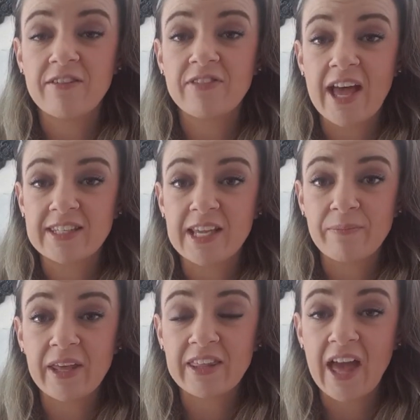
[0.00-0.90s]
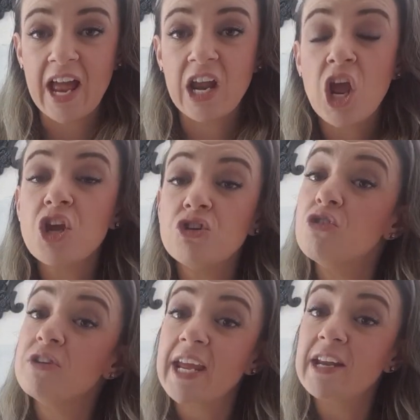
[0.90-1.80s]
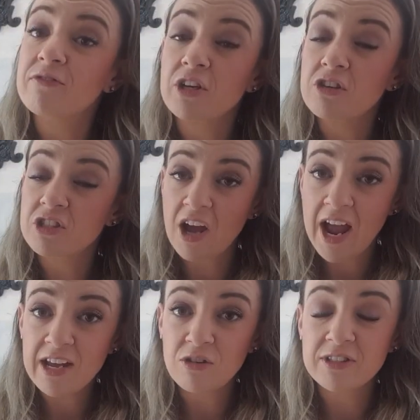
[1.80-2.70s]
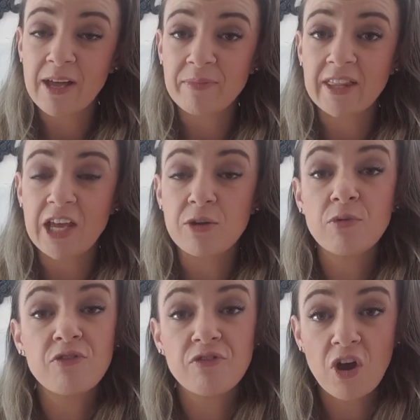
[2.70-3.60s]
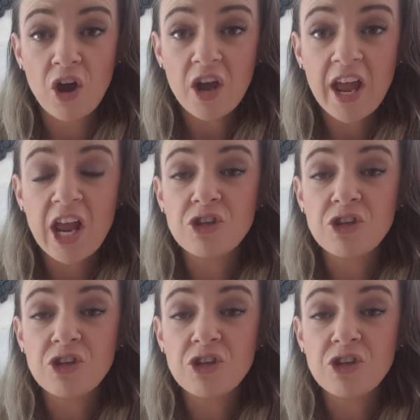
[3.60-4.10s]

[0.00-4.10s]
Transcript: If that's something that you need for your diet or something that you prefer,